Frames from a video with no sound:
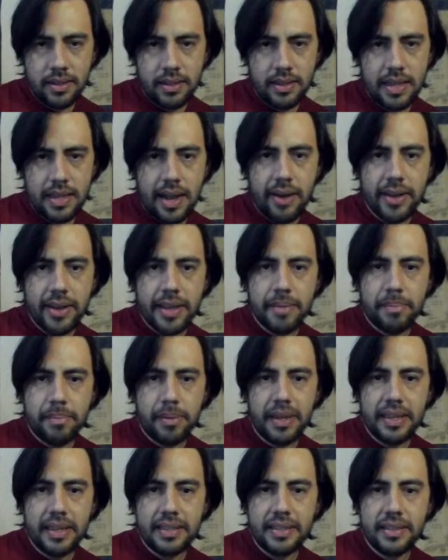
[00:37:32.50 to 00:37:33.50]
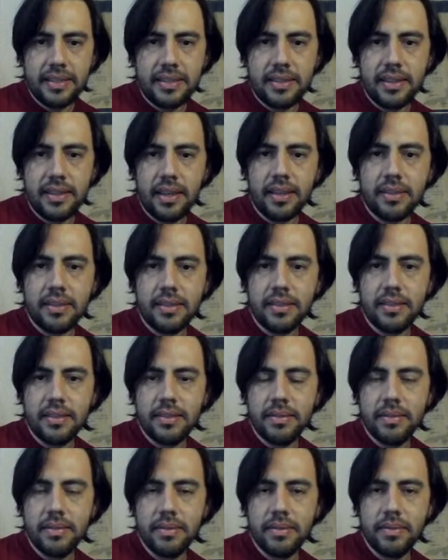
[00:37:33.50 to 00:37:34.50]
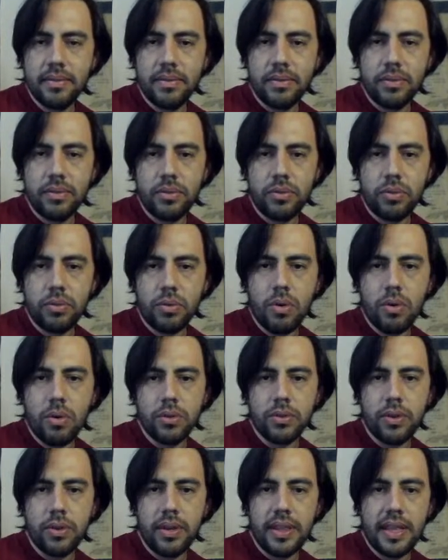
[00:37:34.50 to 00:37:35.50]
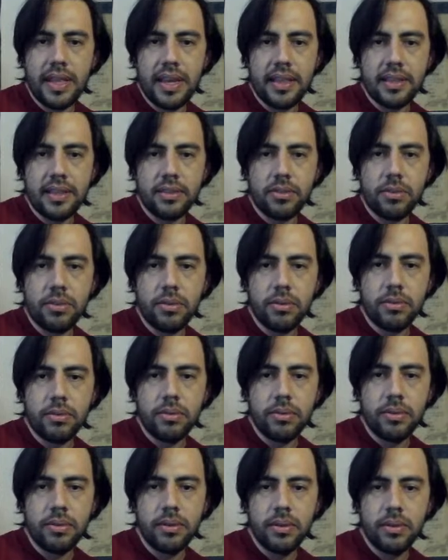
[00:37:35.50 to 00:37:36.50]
Now I can play c6. Consolidate the structure.